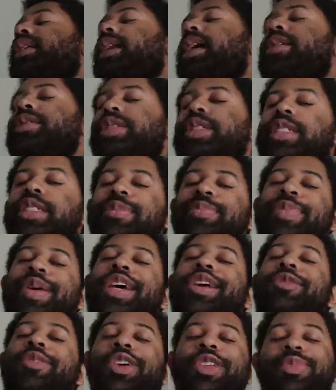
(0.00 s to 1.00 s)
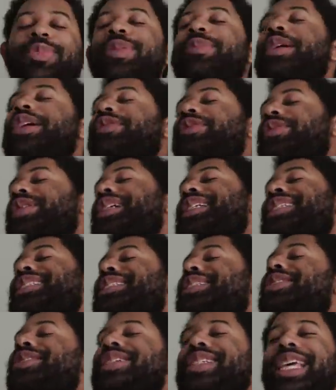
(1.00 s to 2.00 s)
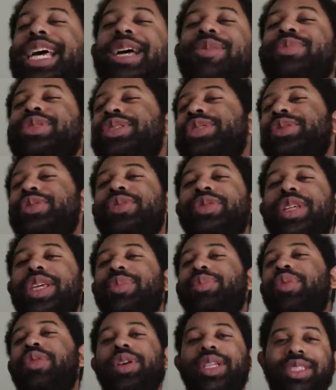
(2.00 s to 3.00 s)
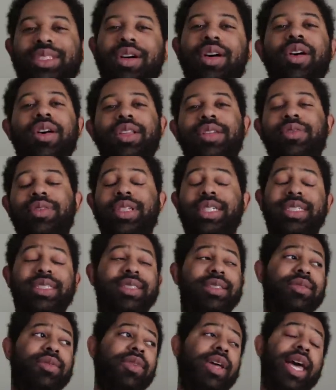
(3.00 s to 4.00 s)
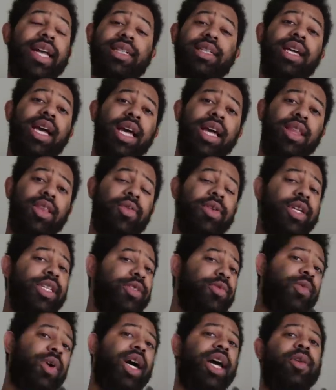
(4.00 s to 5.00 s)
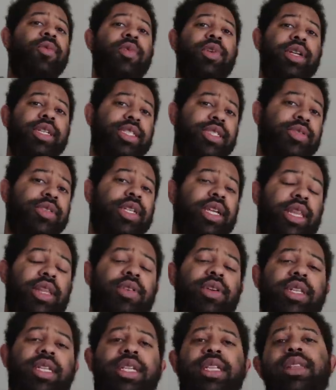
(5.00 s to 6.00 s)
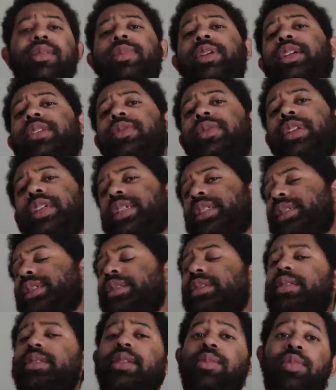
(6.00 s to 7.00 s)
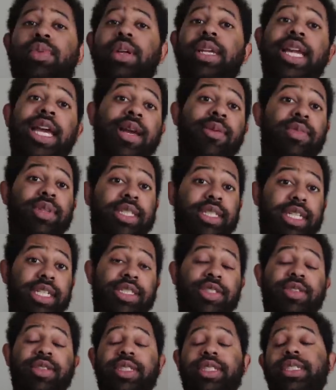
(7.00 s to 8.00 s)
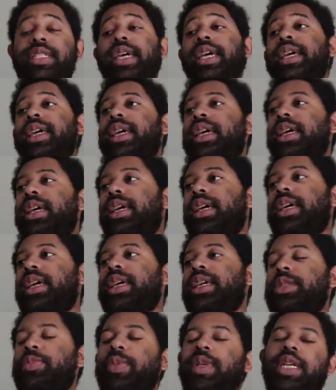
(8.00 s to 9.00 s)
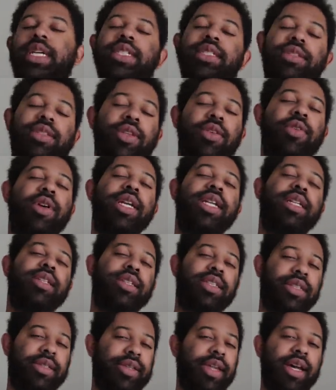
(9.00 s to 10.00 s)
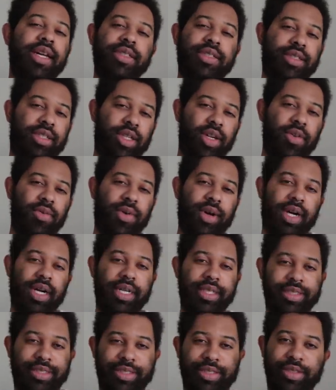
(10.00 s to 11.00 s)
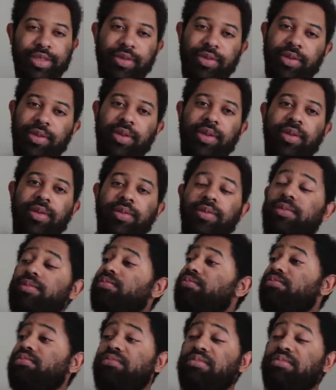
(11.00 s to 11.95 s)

Now, just bear with me, my friends. There is absolutely a point to all of this. In fact, the reason why I wanted to include a little bit of this preamble, I guess you could say, is because Lauren does go on to